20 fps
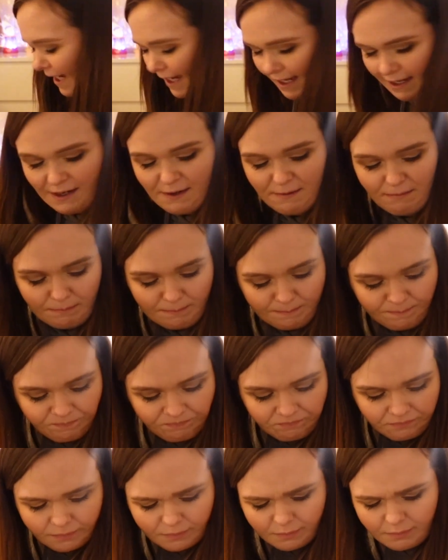I
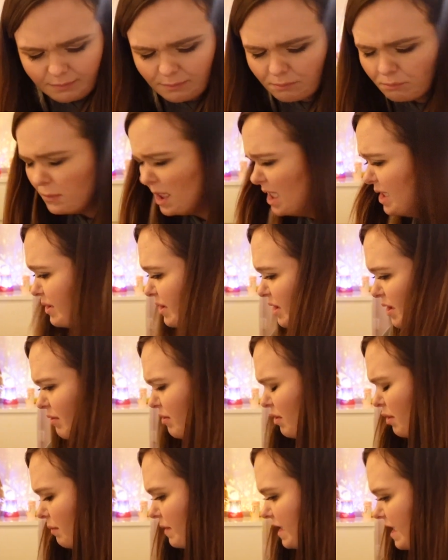
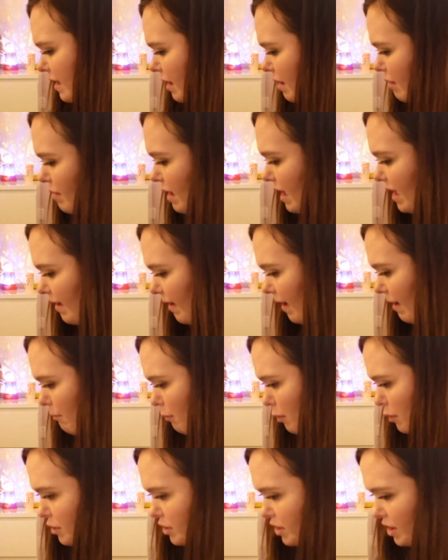don't normally go there that
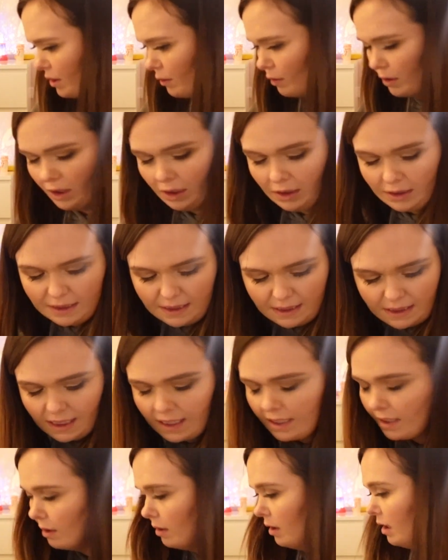much, in all
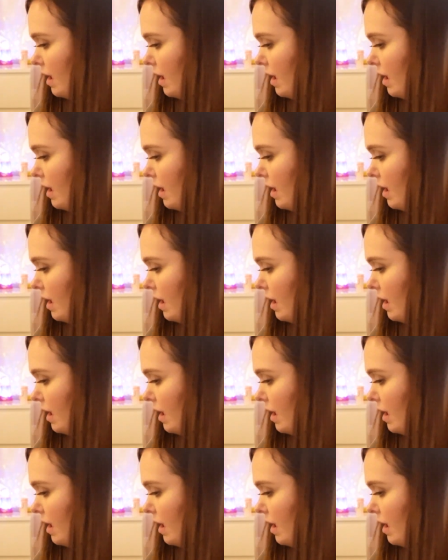honesty.